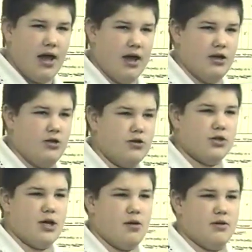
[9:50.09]
And you
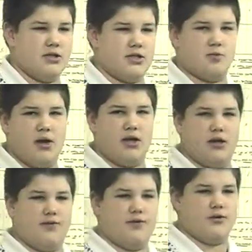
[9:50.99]
should not be
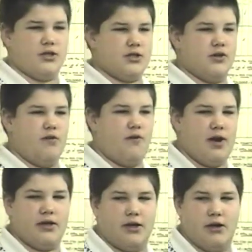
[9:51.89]
suspended if you're just
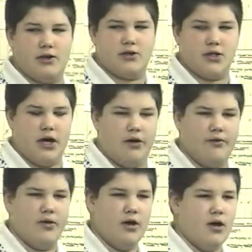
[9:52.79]
defending yourself
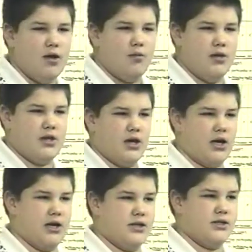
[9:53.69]

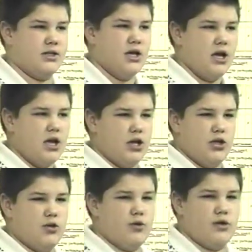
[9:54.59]
because
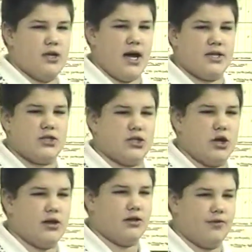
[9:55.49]
you did not
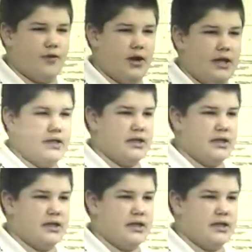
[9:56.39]
start the fight.